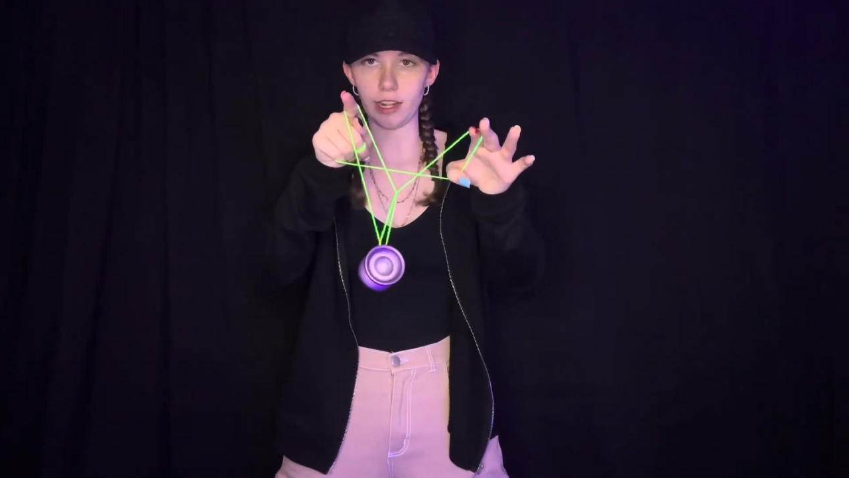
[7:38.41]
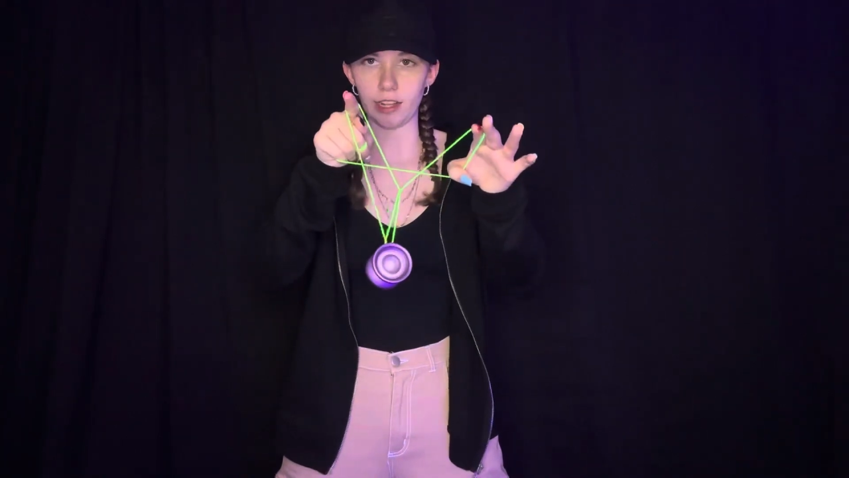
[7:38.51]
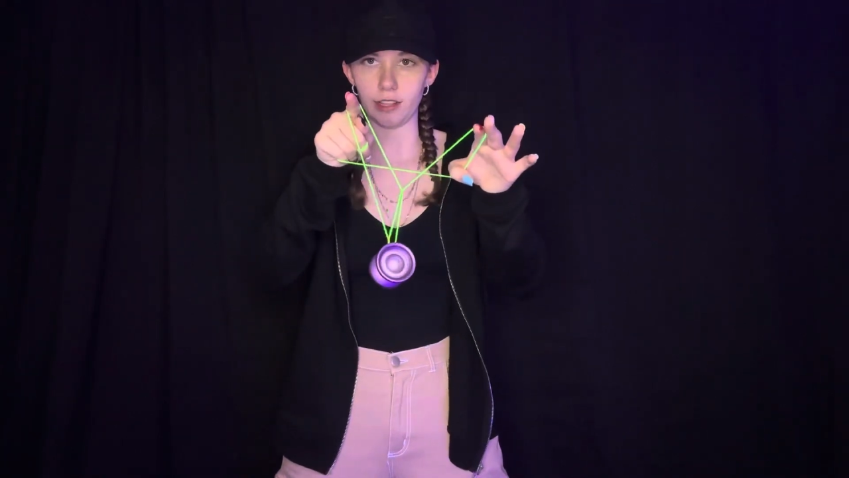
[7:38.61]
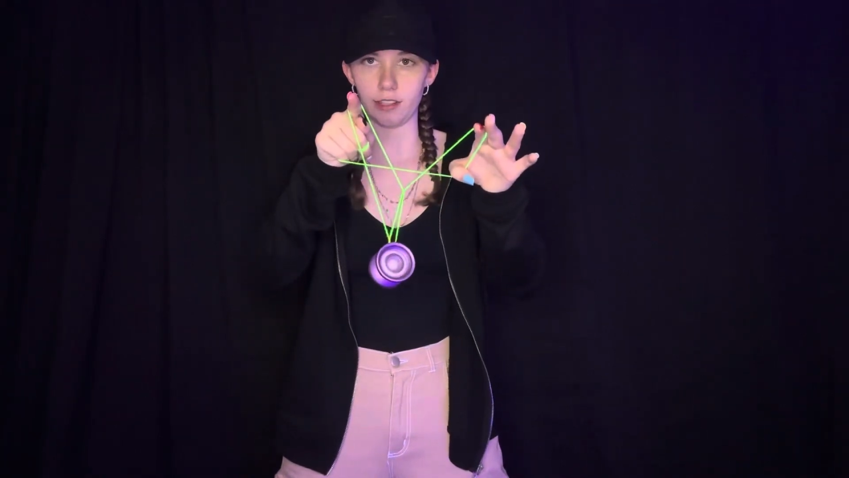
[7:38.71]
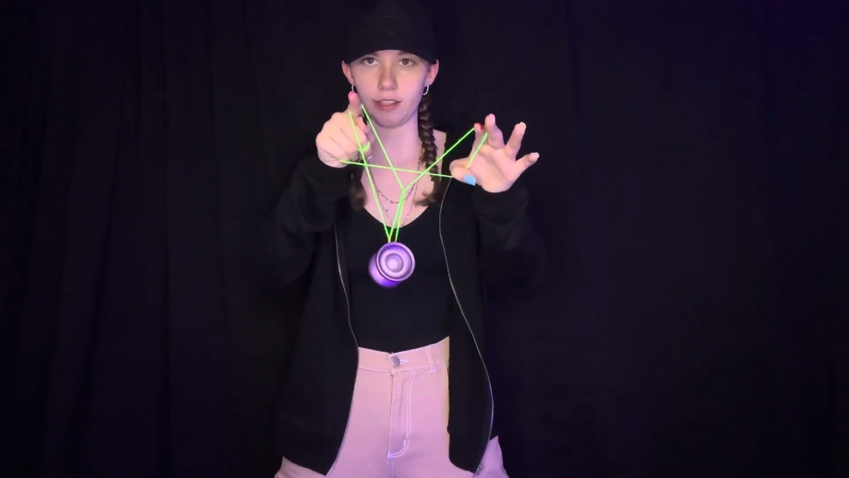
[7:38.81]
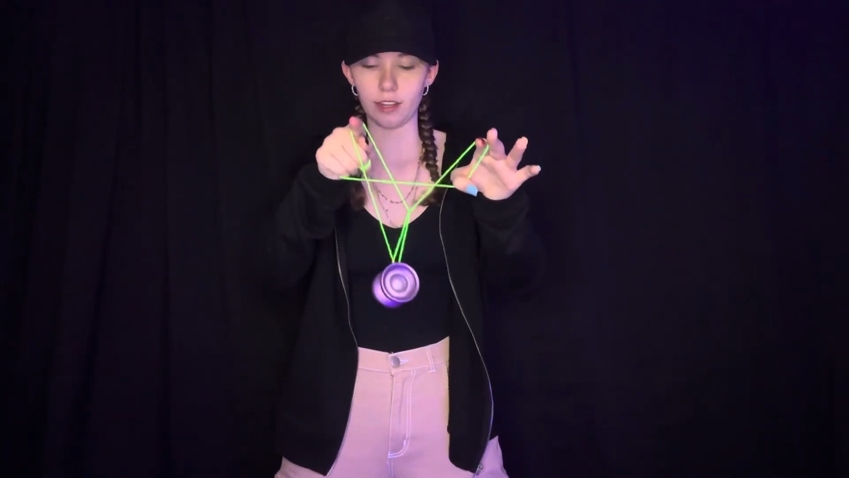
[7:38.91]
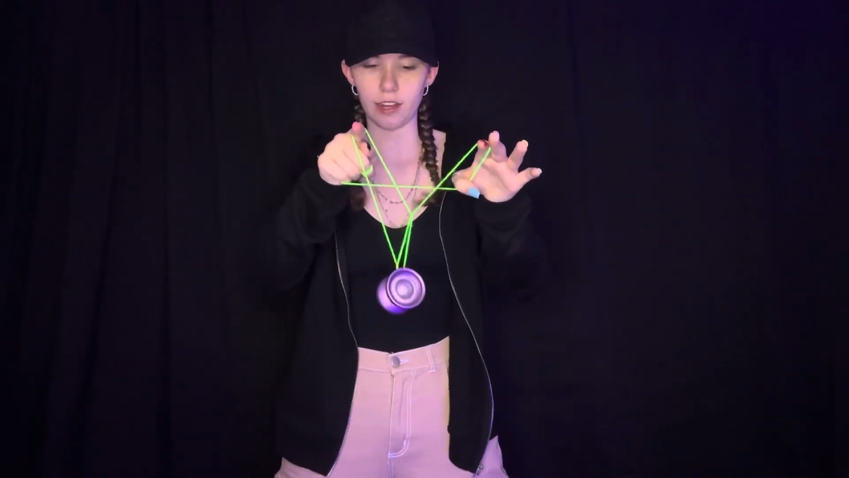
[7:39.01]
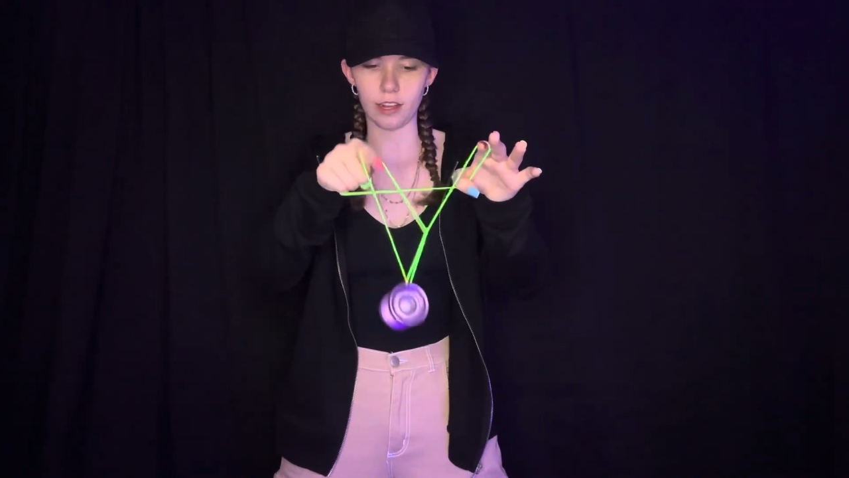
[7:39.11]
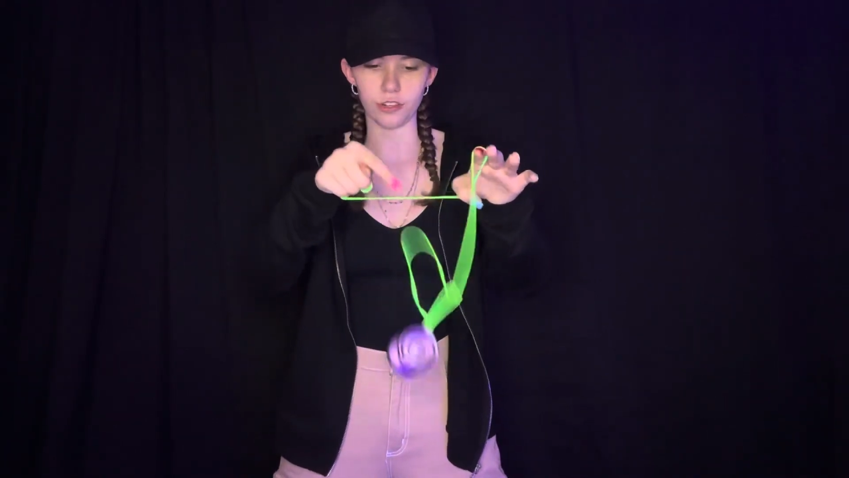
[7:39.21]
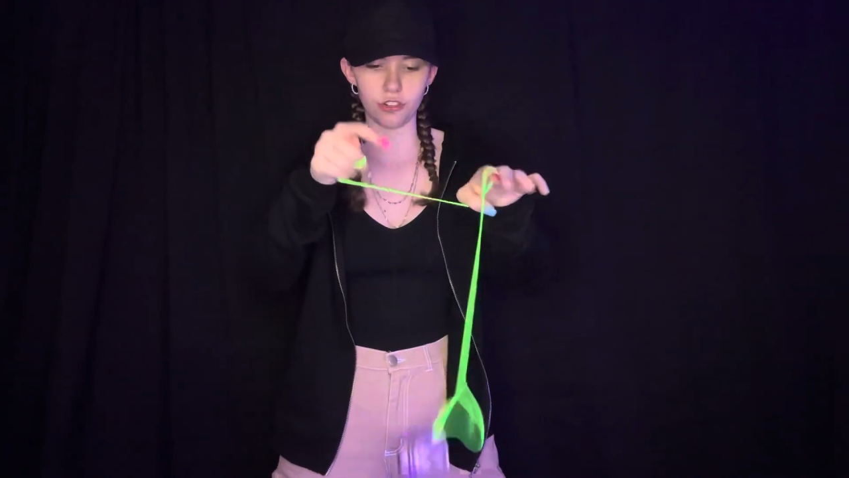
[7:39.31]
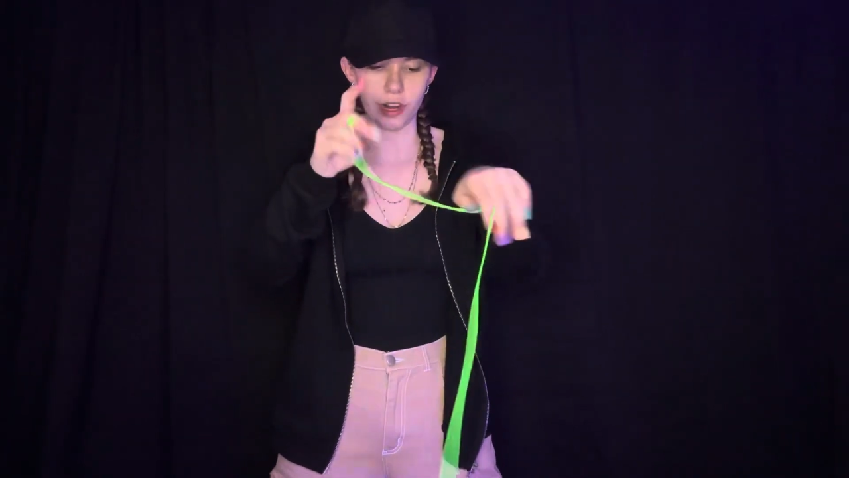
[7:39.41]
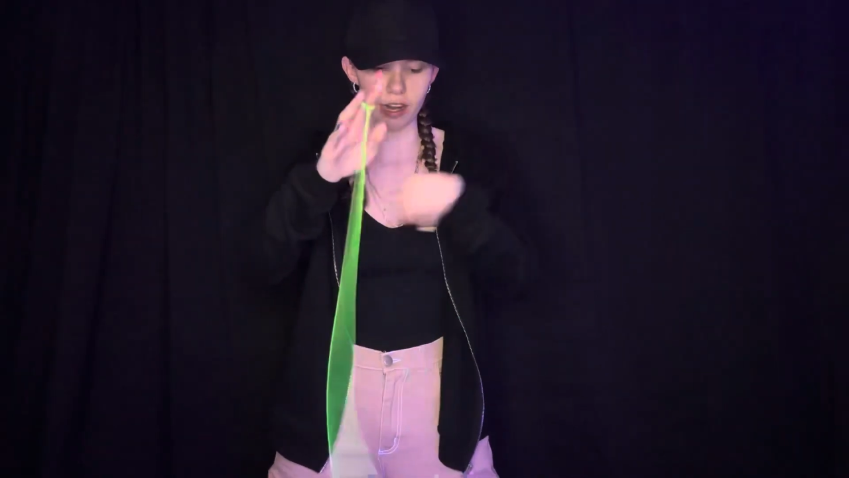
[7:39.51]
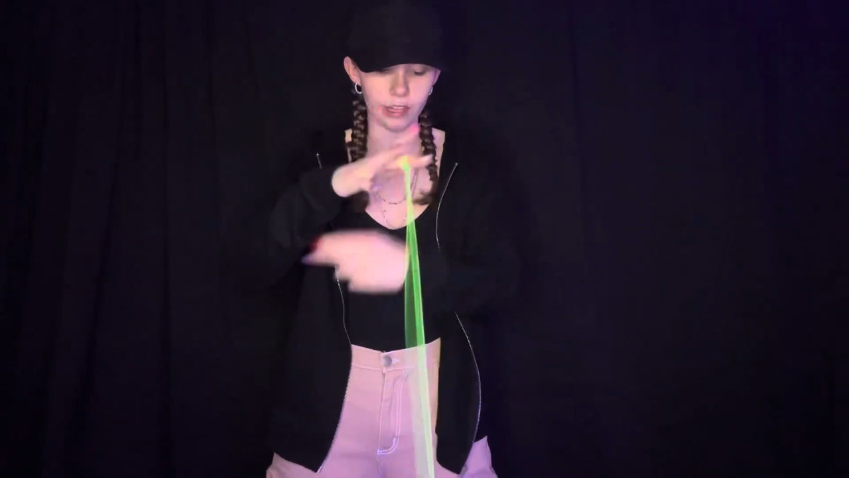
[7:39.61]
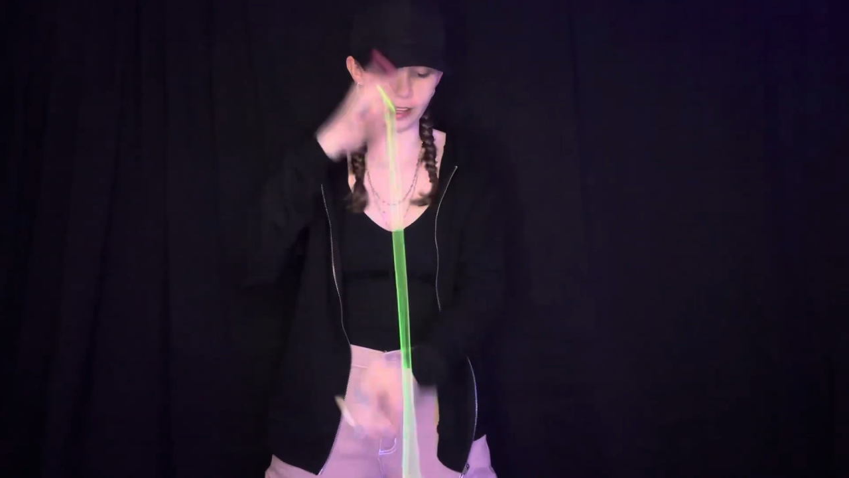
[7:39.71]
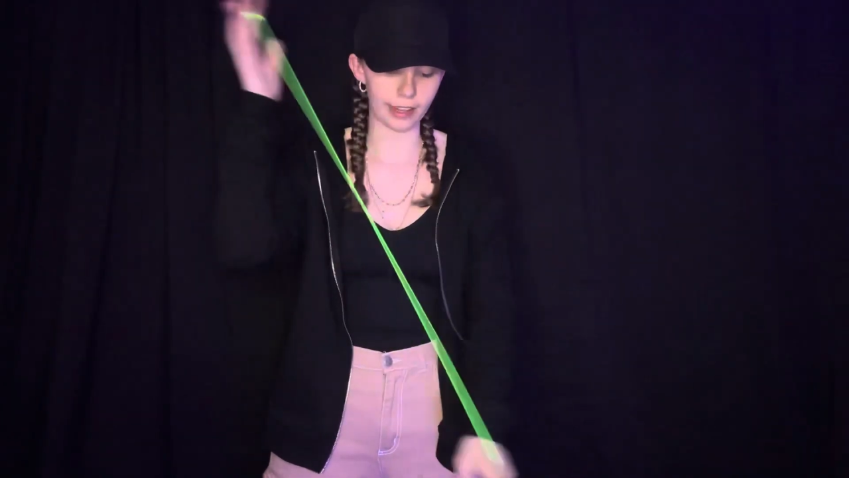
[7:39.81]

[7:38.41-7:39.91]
is uh, straight like